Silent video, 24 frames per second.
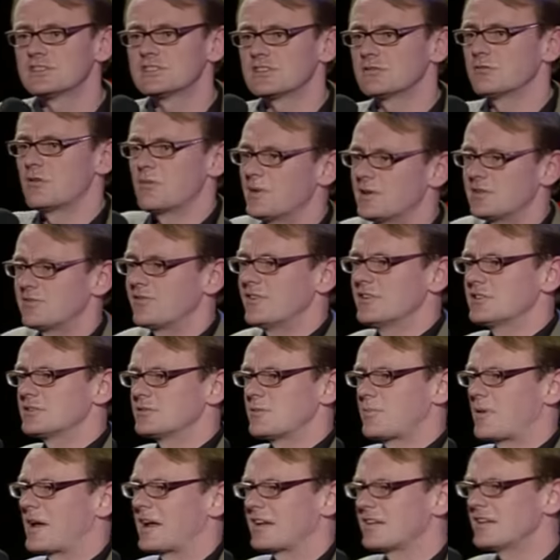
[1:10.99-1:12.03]
Some of my best friends are
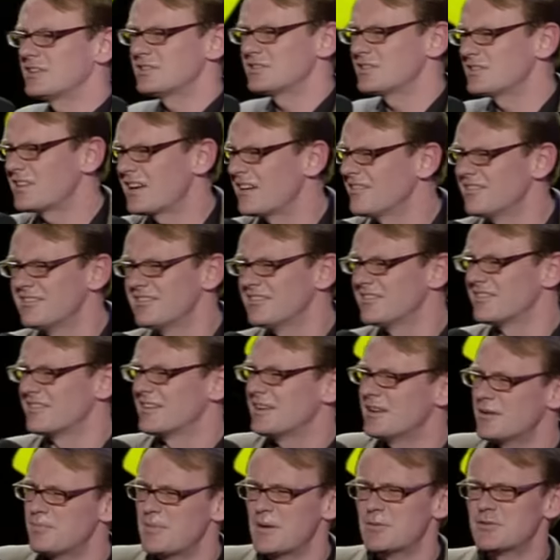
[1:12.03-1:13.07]
black. This is, oh,
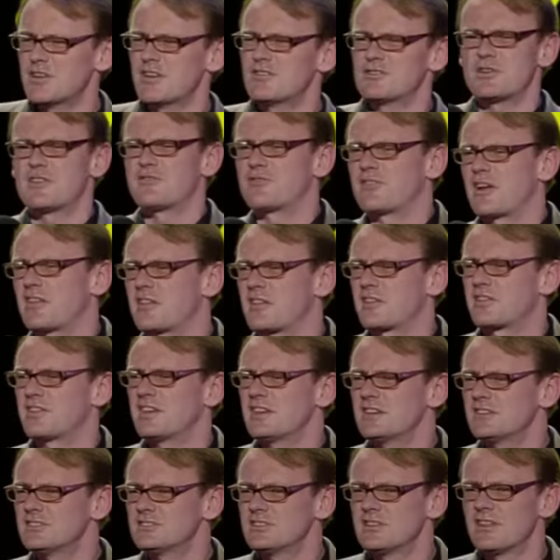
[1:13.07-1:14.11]
you know, people don't do it for other
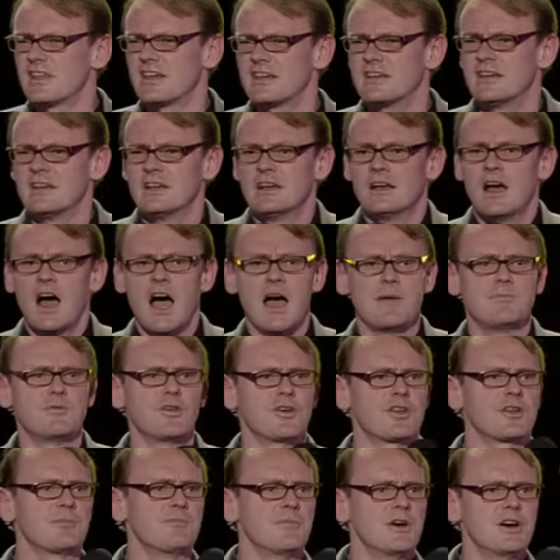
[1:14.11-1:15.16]
things, do they? I'm
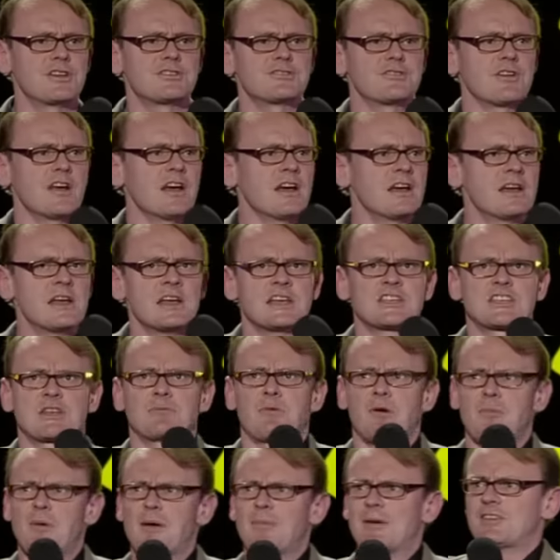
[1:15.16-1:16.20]
not a murderer. Some
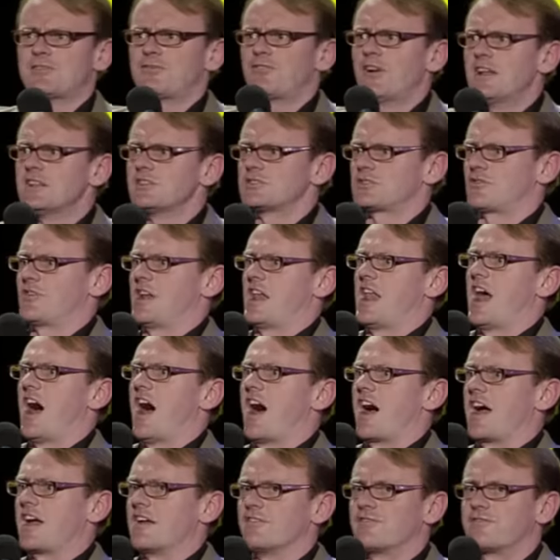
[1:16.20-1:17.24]
of my best friends are
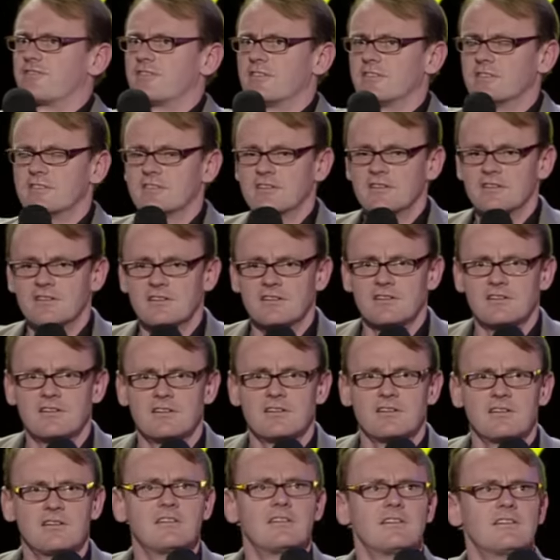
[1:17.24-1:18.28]

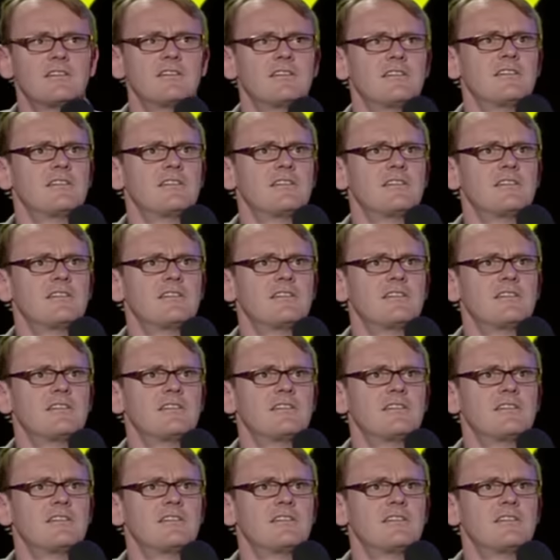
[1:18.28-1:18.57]
alive.